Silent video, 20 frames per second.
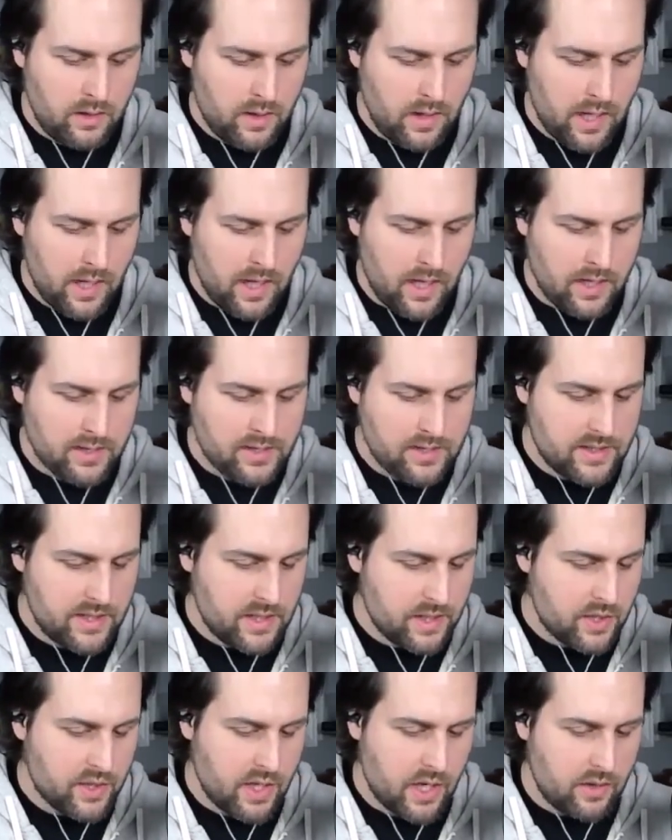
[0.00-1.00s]
a
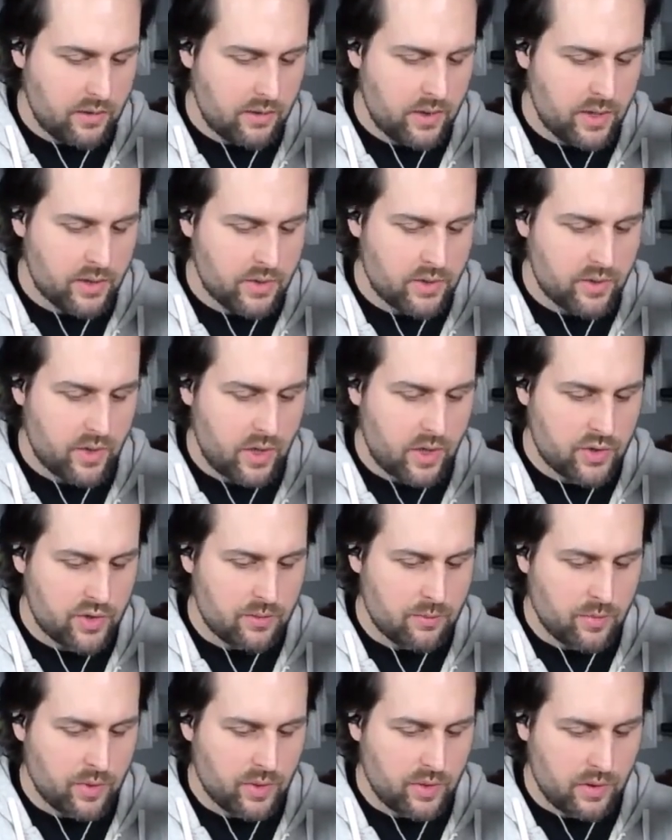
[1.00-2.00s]
stitch down
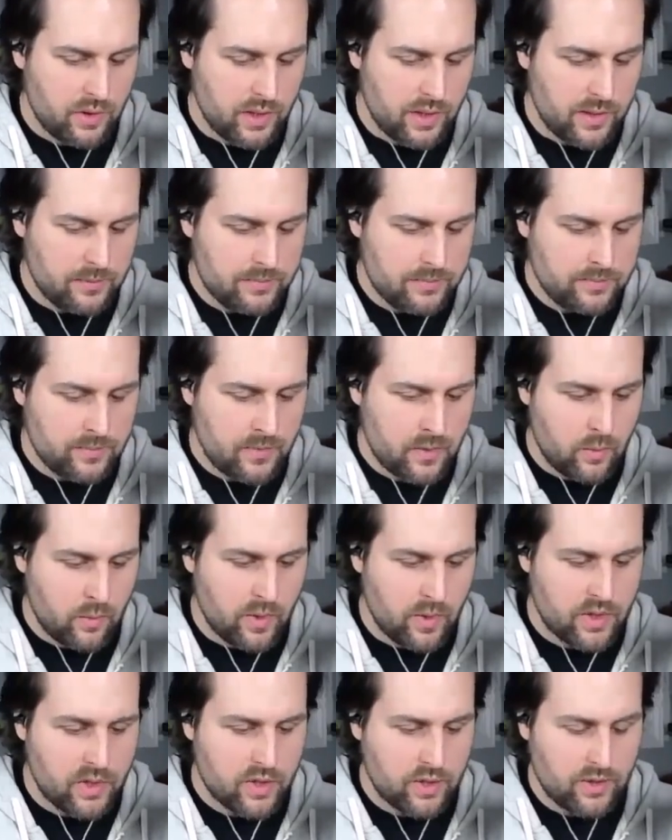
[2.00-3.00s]
construction booklet,
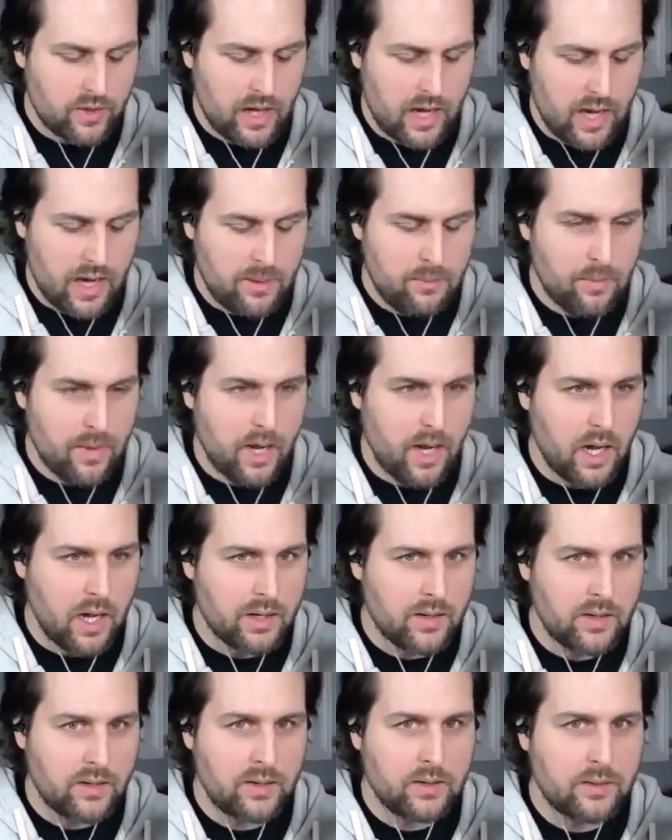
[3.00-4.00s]
which I'm
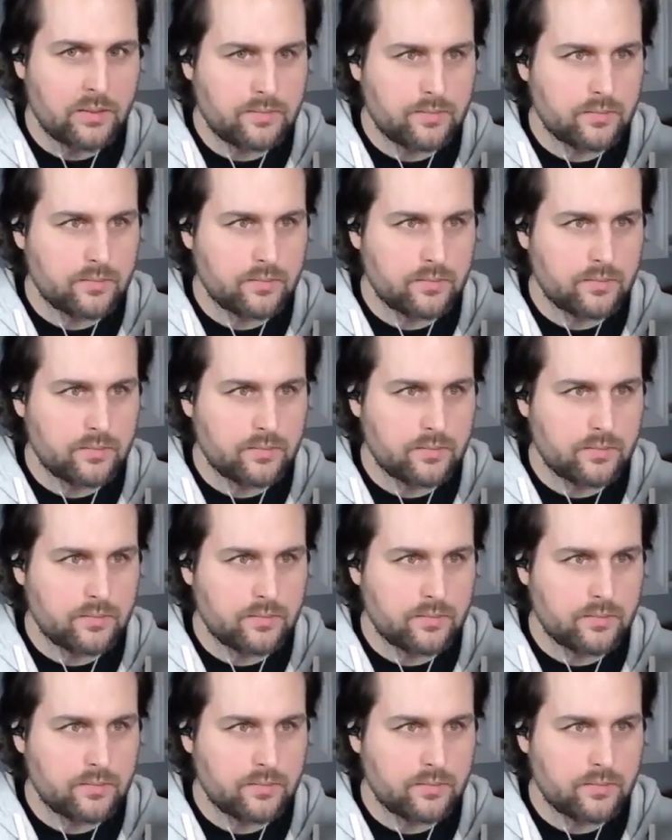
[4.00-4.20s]
not